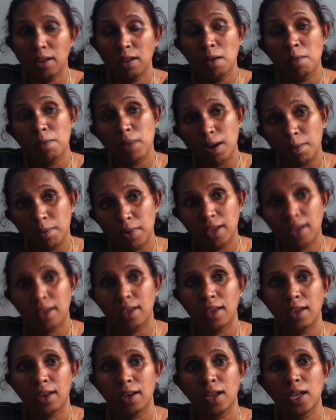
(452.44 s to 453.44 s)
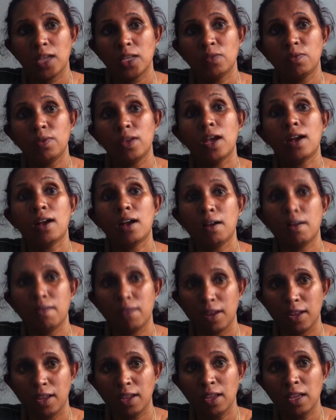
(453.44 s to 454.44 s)
Then public areas we are
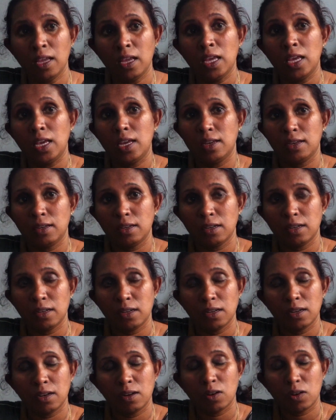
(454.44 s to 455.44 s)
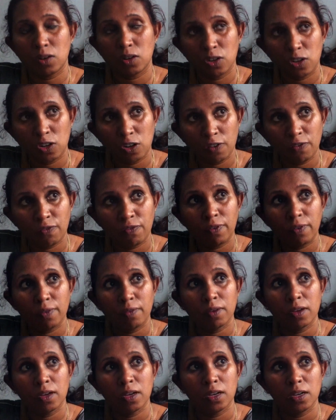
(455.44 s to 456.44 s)
covering in a lot of
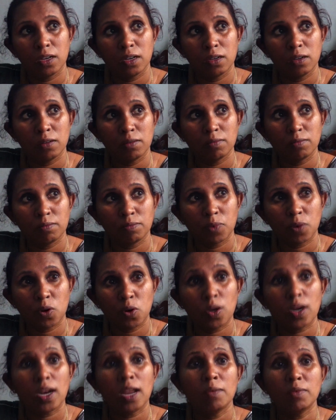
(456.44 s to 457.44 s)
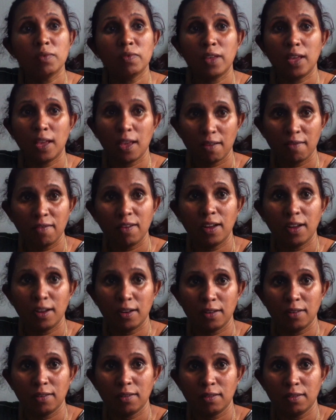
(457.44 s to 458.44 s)
programs we
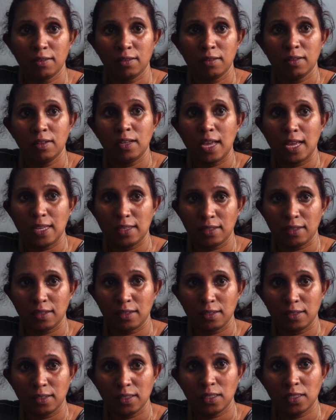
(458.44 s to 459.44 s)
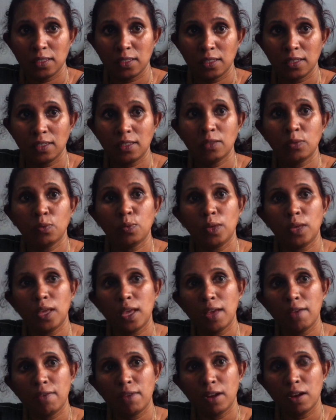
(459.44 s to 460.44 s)
have done. As a nurses,
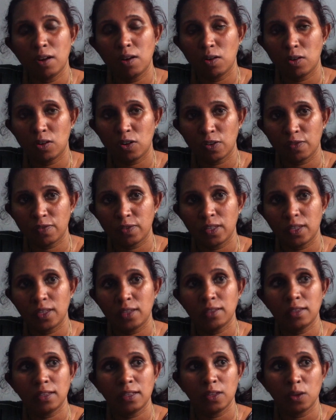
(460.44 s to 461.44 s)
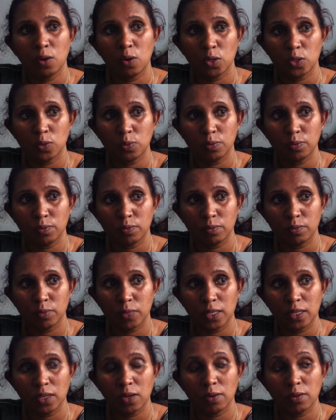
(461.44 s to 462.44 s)
we have done lot of things in the hospital,
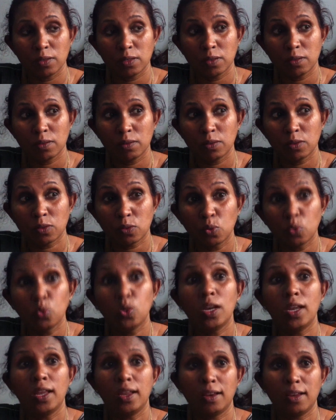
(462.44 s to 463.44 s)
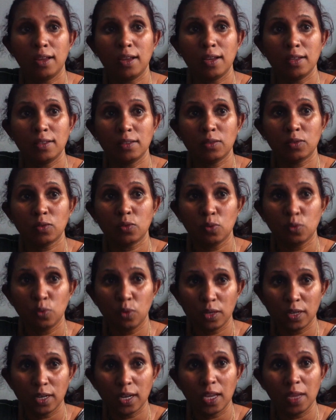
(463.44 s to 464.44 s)
in the school areas,
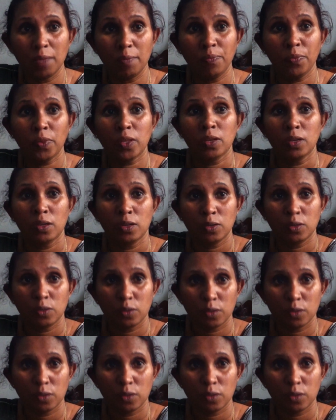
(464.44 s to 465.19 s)
school time,